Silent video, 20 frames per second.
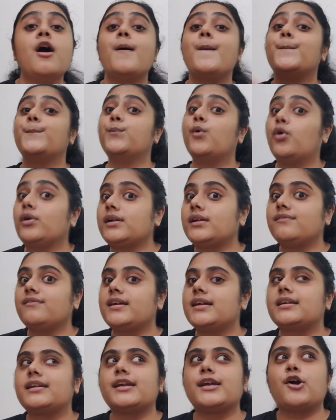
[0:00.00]

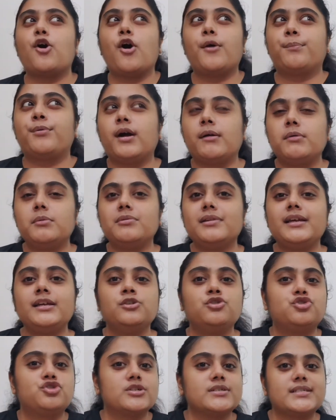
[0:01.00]
motivating, or probably
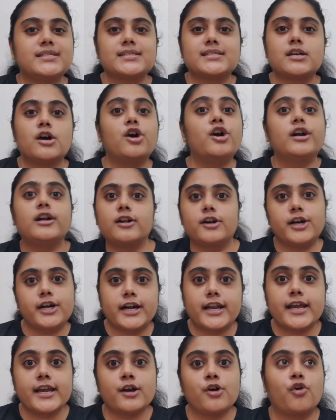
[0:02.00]
just a
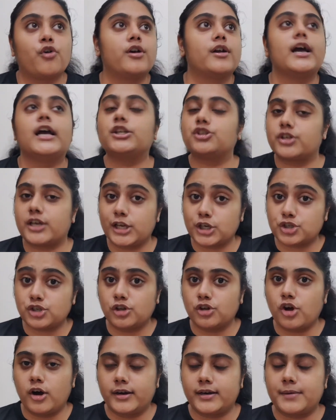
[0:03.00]
learning or educational
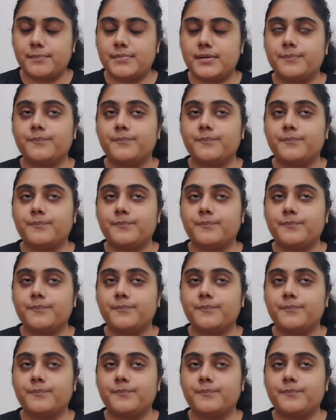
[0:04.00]
content?